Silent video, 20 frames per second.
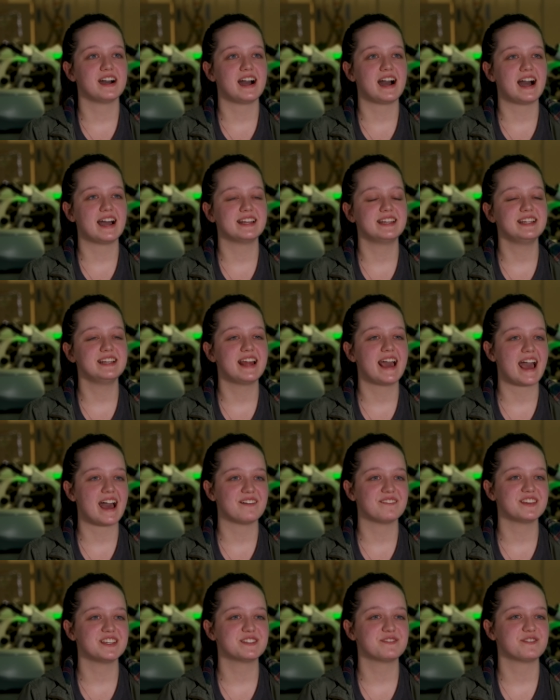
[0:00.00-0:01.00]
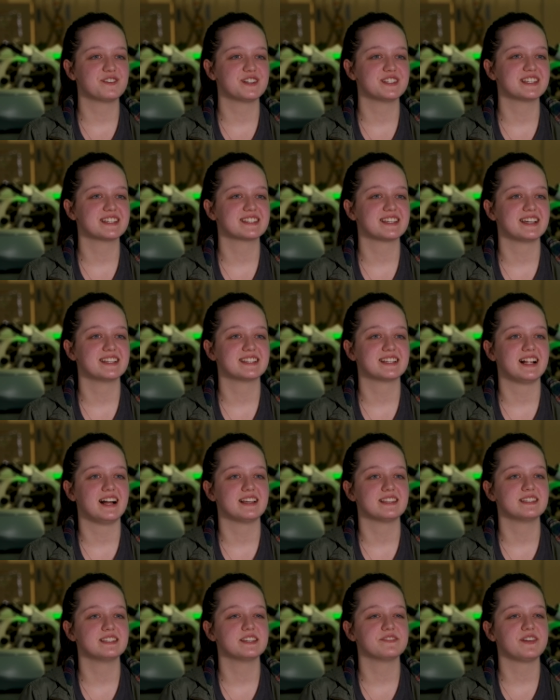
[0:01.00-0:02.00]
I didn't have these forensic science
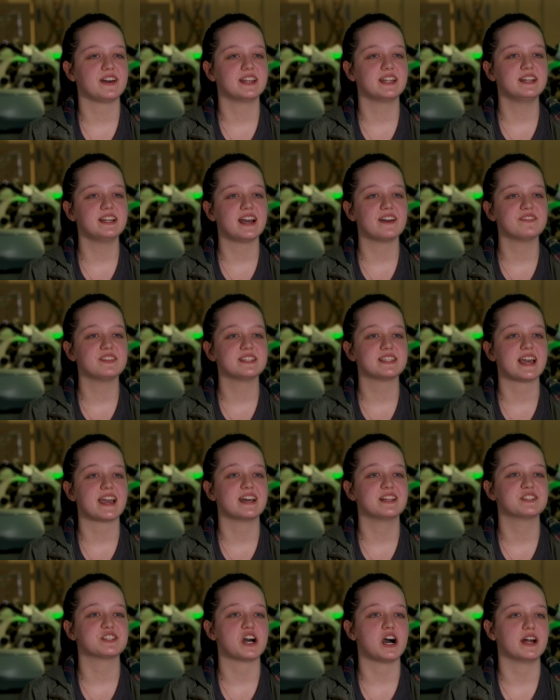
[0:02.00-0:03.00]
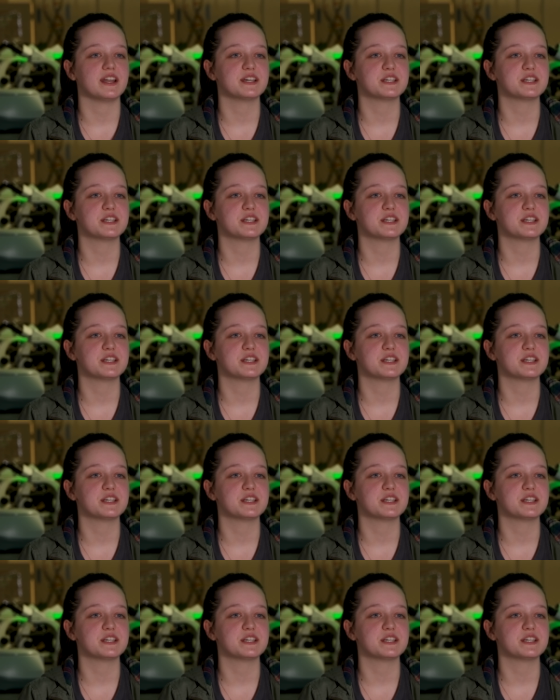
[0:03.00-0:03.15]
classes, if I didn't have these hands-on